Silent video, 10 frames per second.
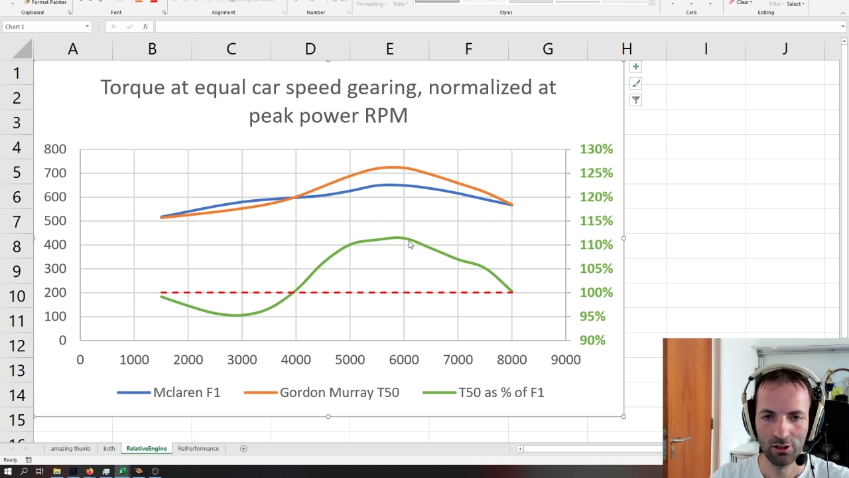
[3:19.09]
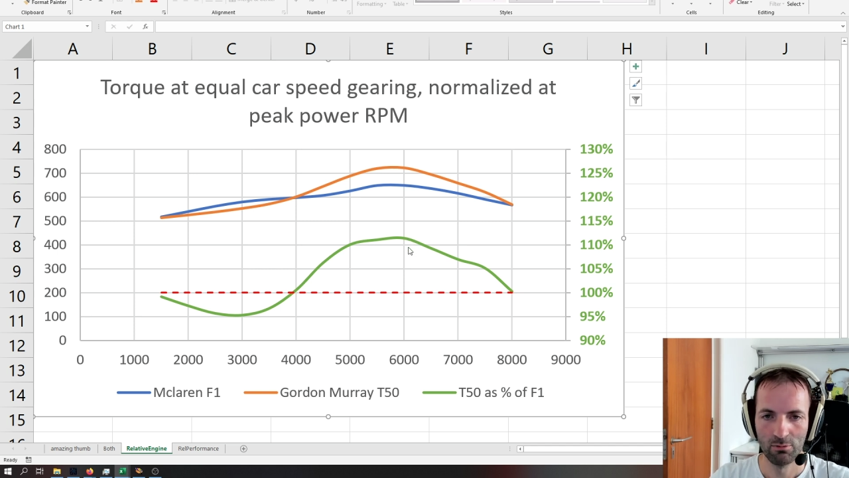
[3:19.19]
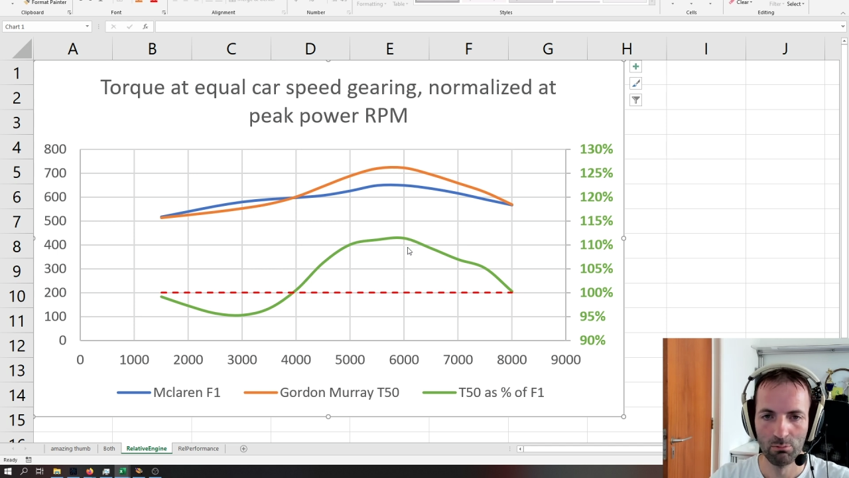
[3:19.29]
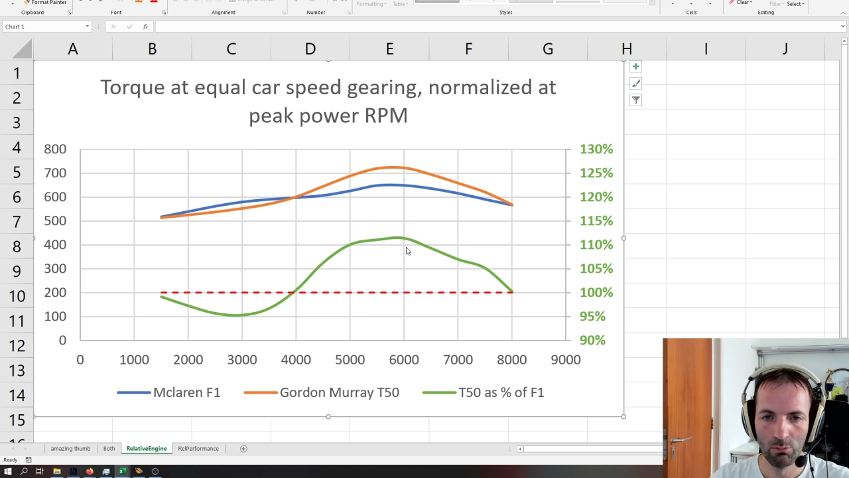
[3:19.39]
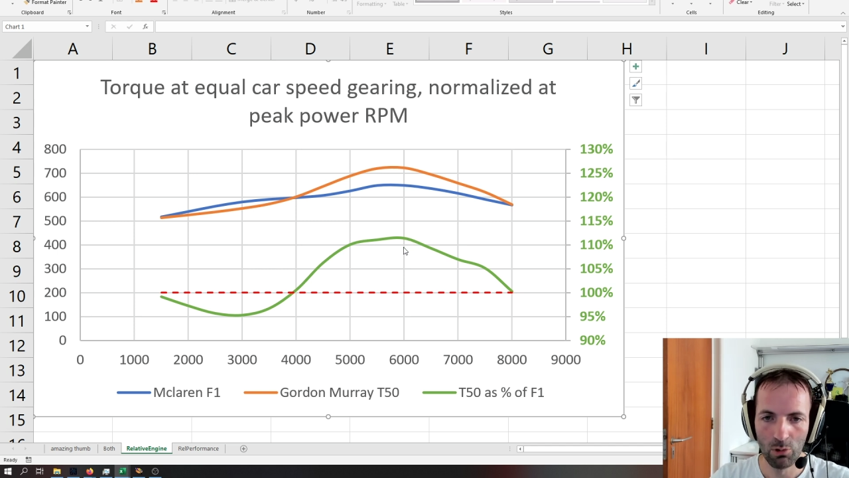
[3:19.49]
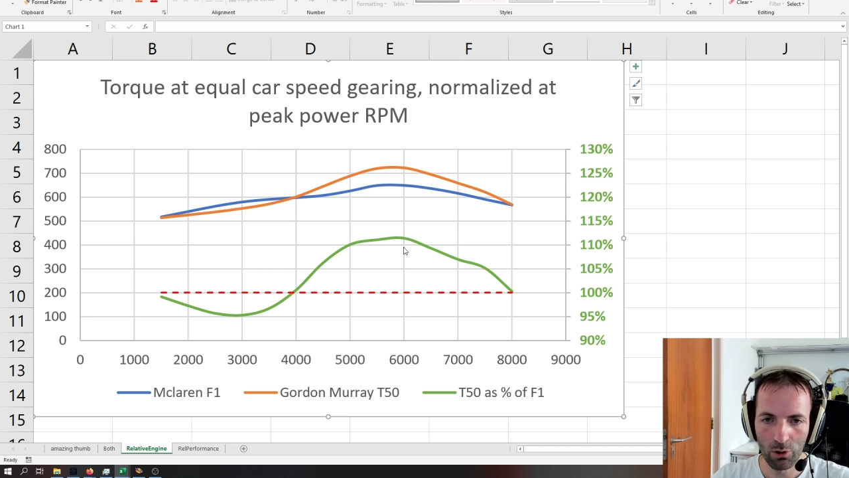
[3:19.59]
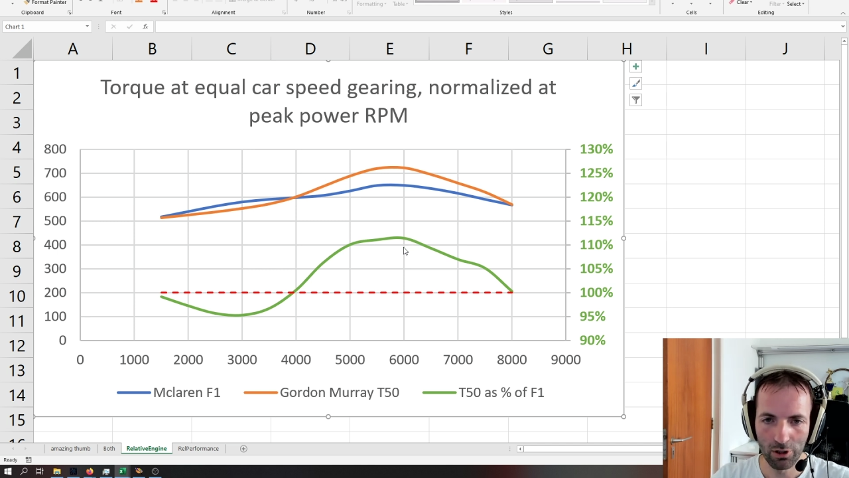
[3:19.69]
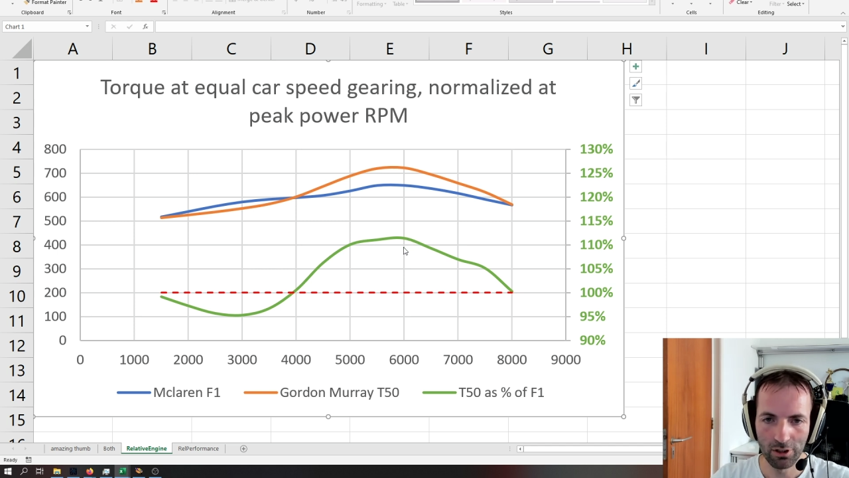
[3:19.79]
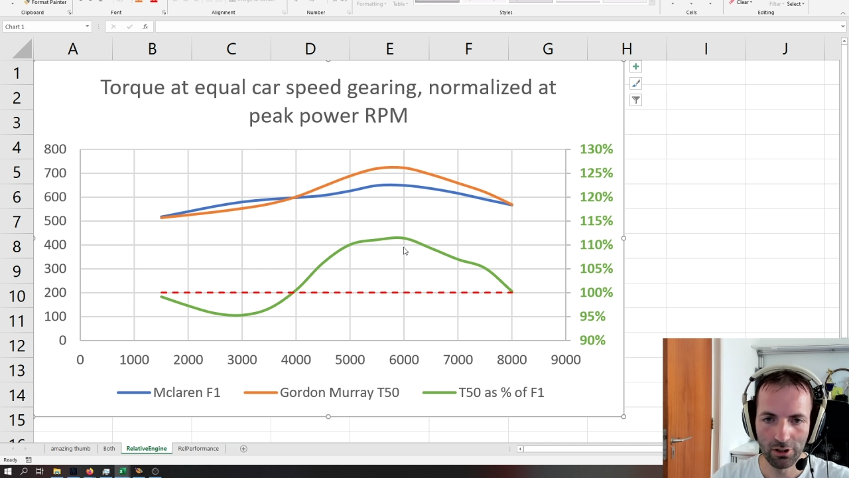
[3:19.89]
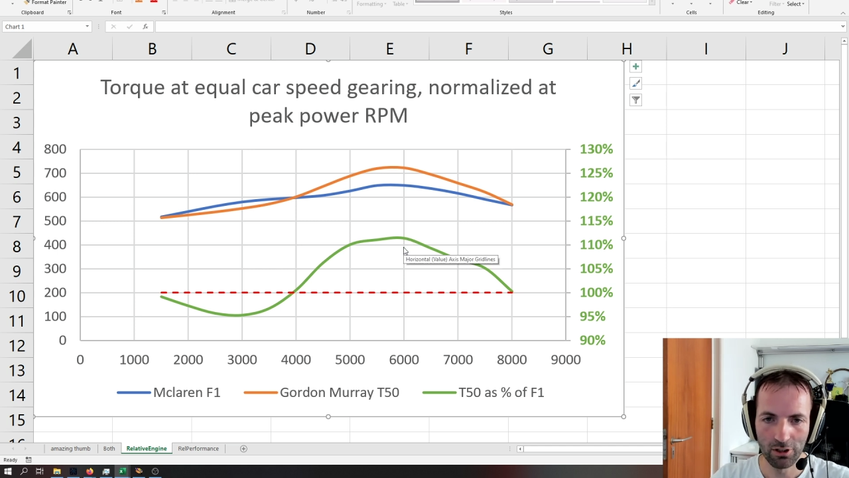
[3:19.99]

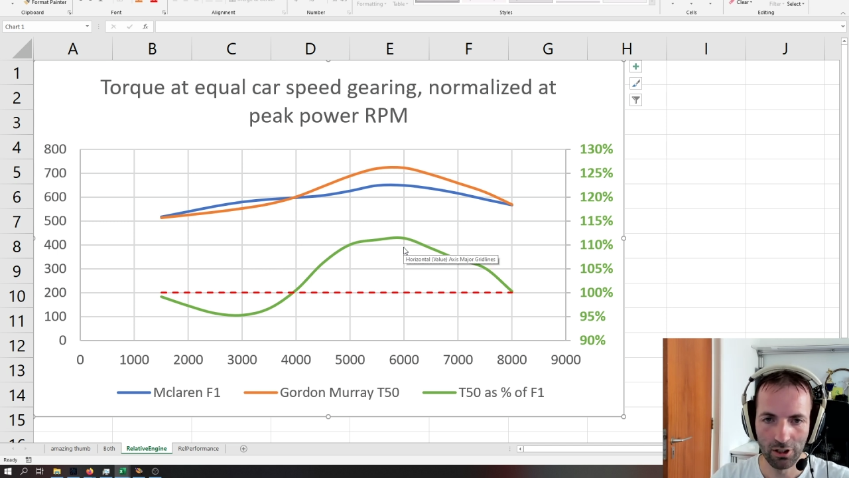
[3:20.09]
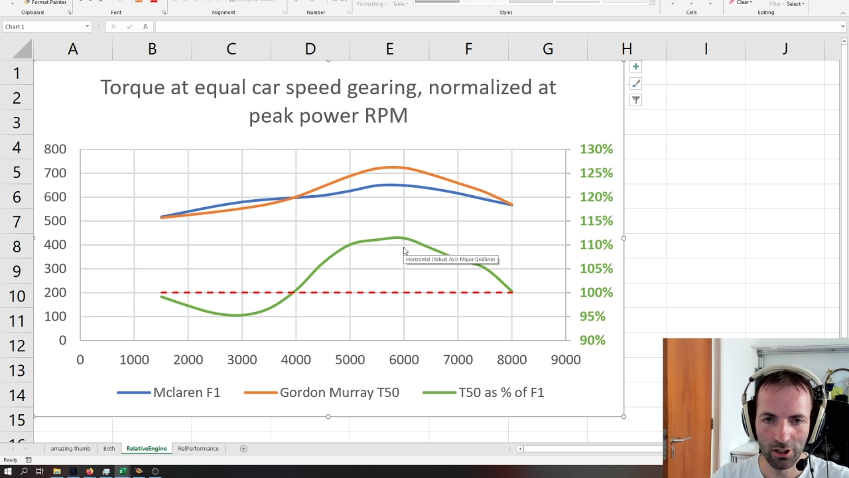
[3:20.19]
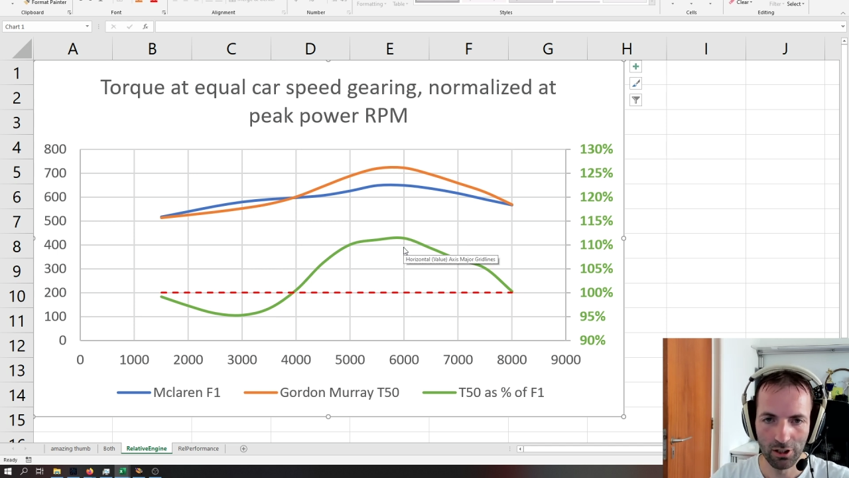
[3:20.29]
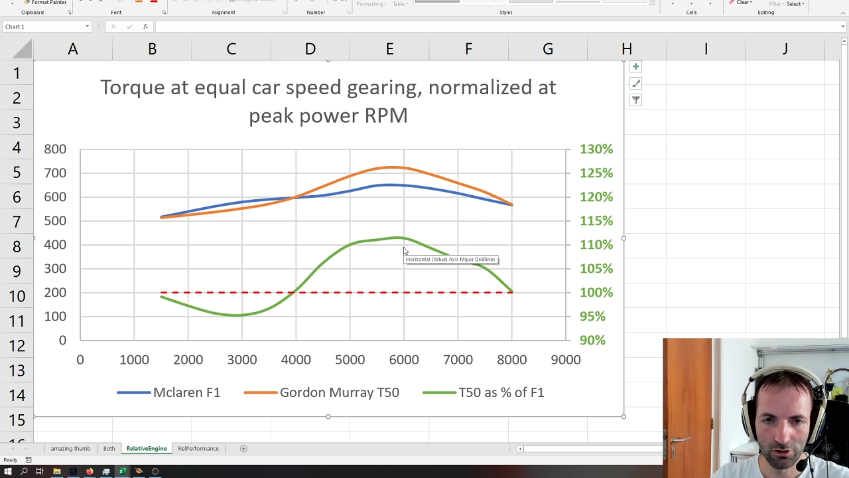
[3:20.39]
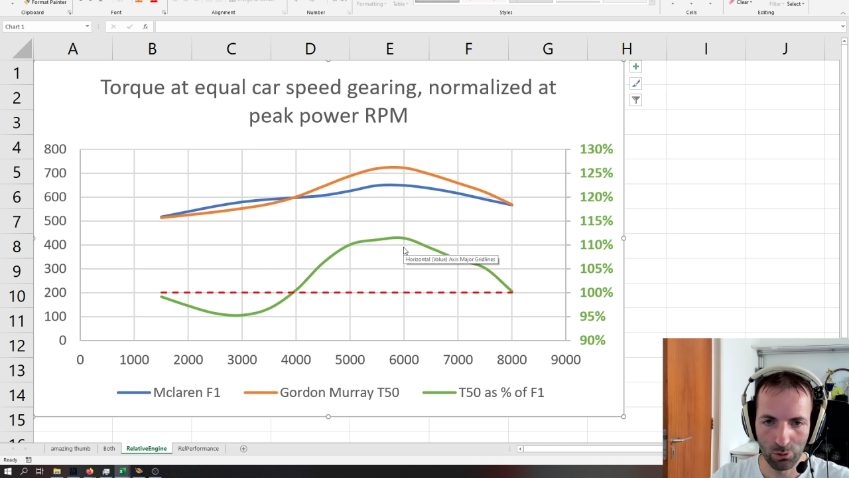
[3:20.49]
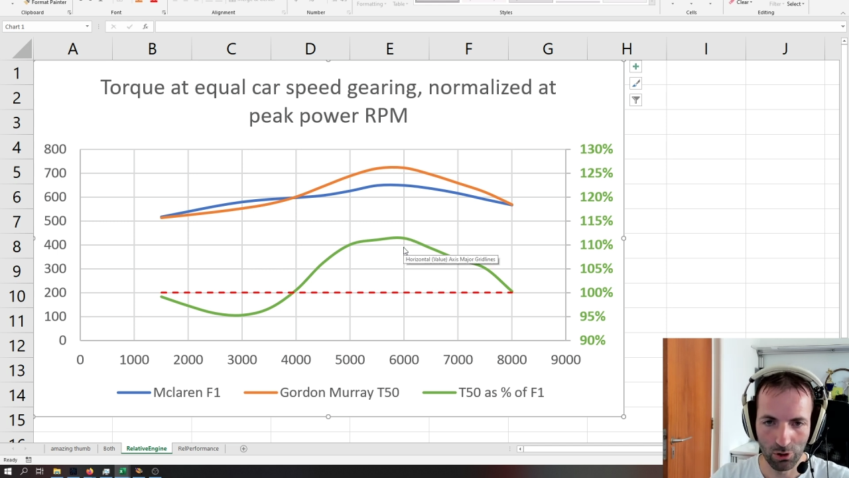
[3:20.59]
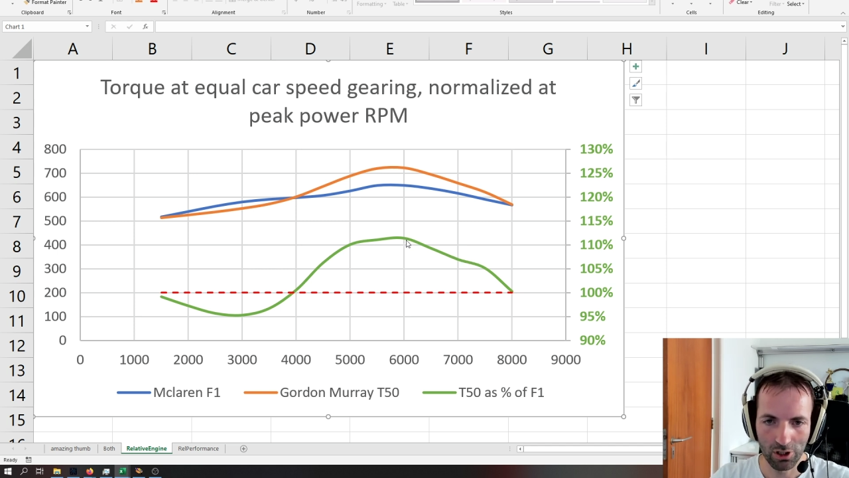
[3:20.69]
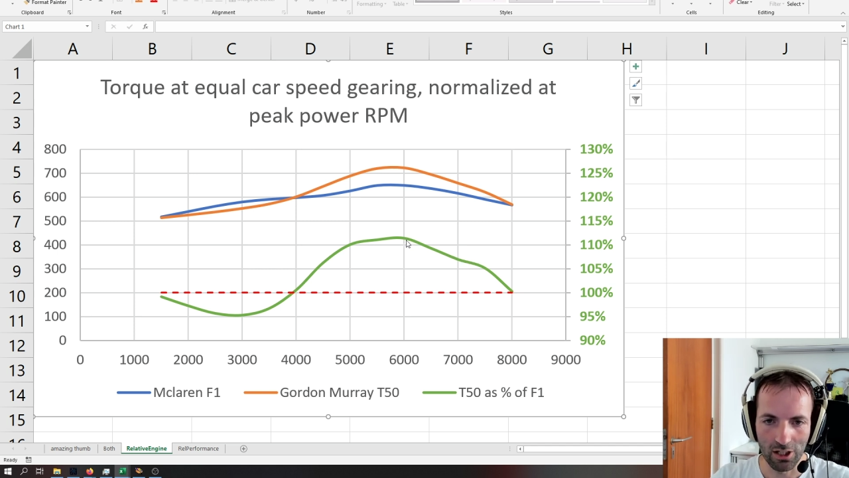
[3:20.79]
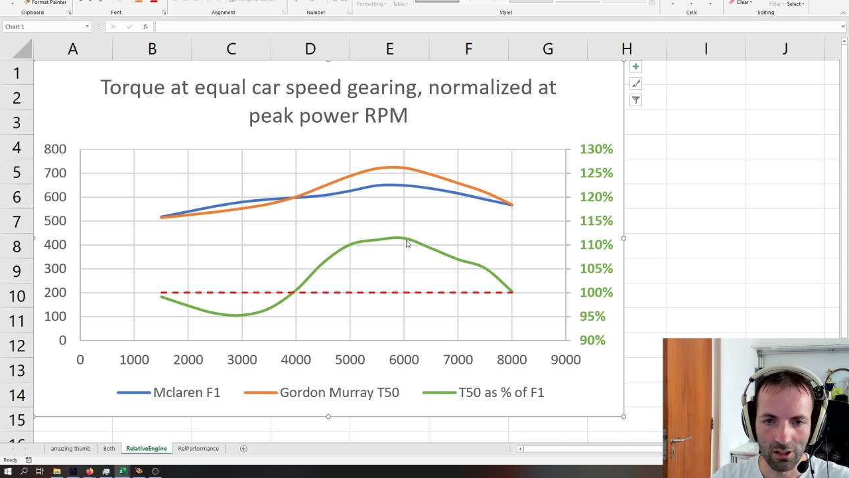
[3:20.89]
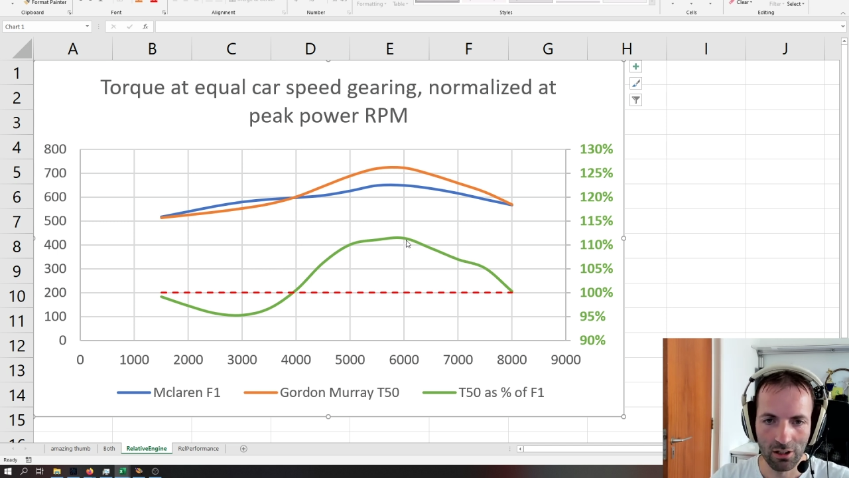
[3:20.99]
more uh,
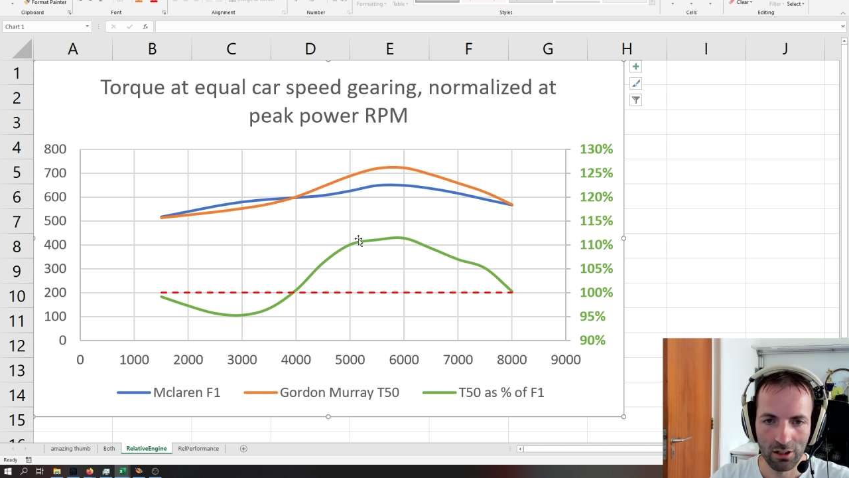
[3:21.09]
torquey